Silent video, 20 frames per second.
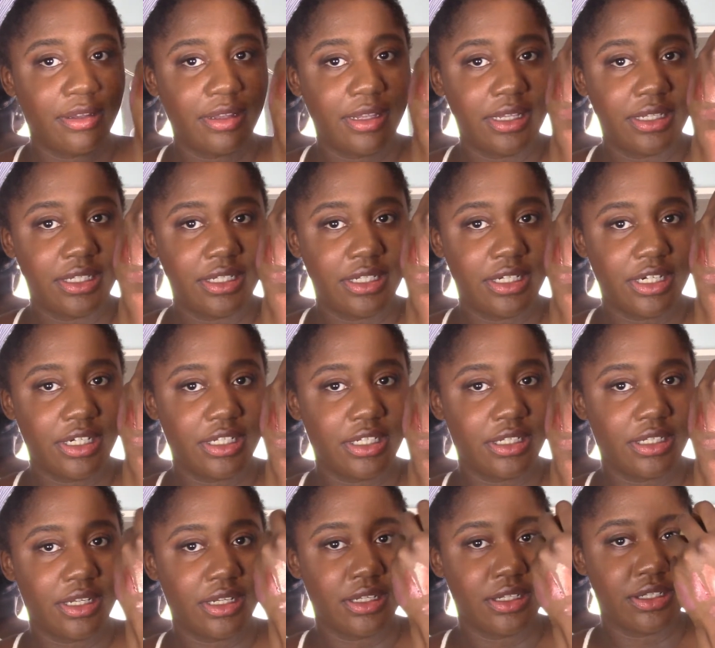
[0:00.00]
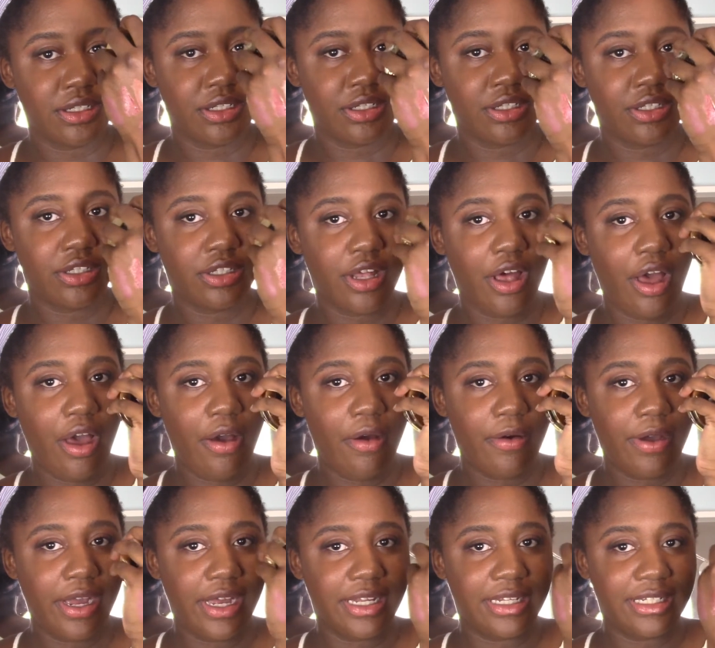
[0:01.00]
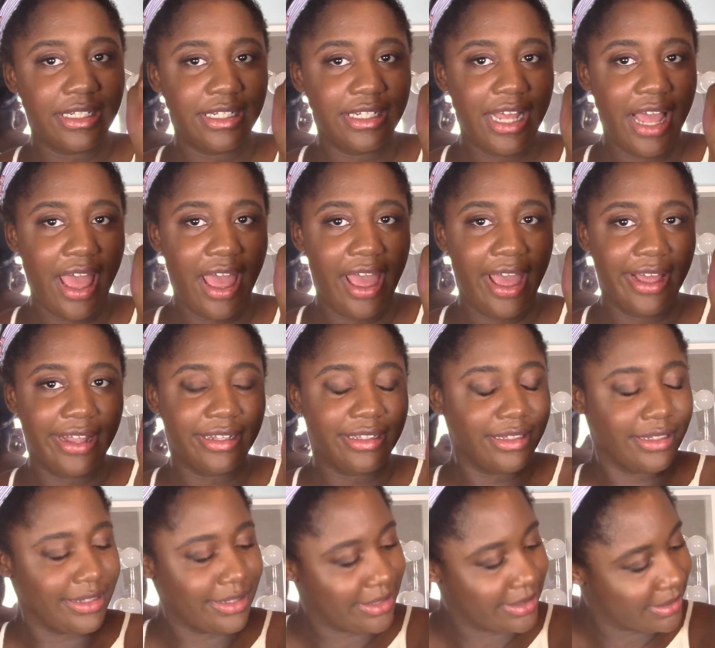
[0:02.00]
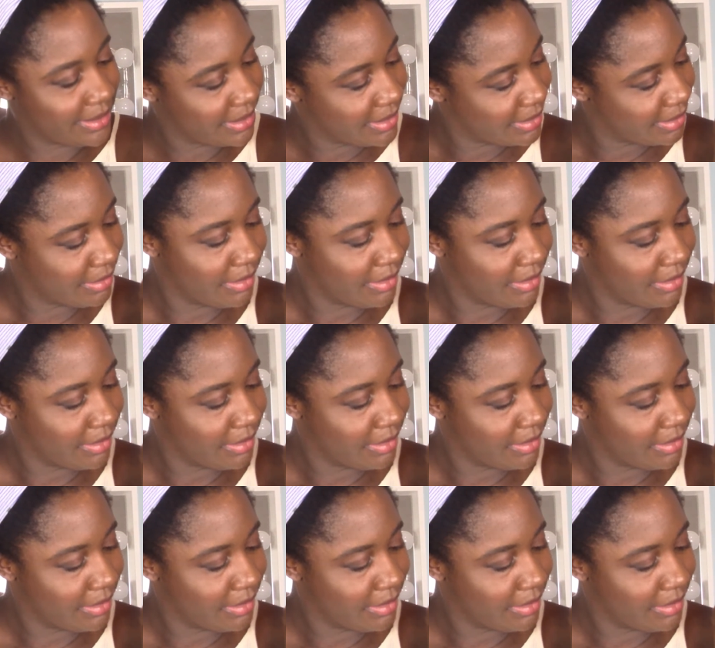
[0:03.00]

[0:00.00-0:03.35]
It's just so intense,